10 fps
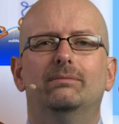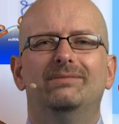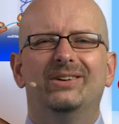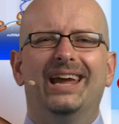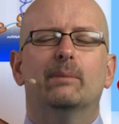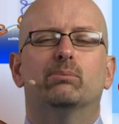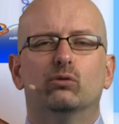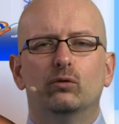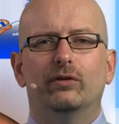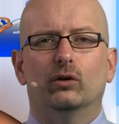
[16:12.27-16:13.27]
We can't
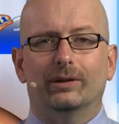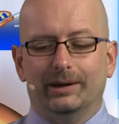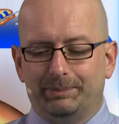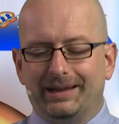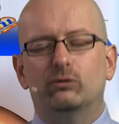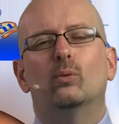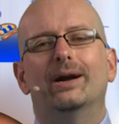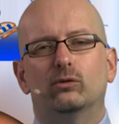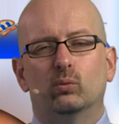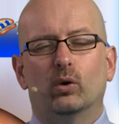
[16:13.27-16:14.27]
prove they're linked, that's why
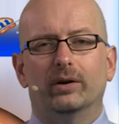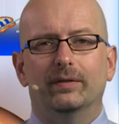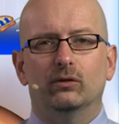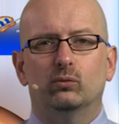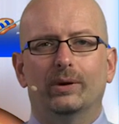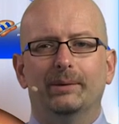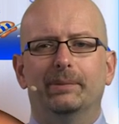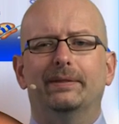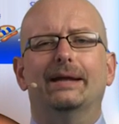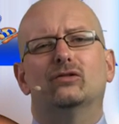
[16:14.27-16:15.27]
it's worded this way,
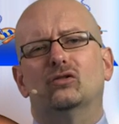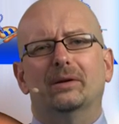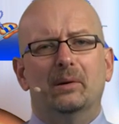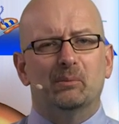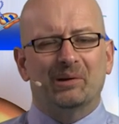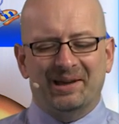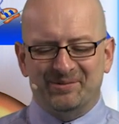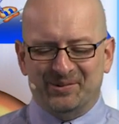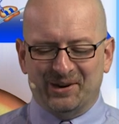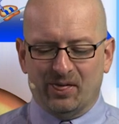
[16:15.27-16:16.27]
but that's probably
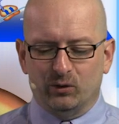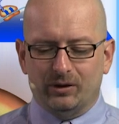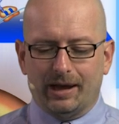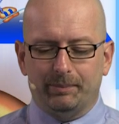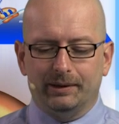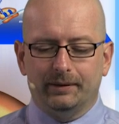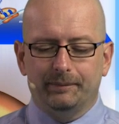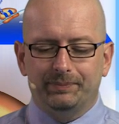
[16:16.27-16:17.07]
for another topic.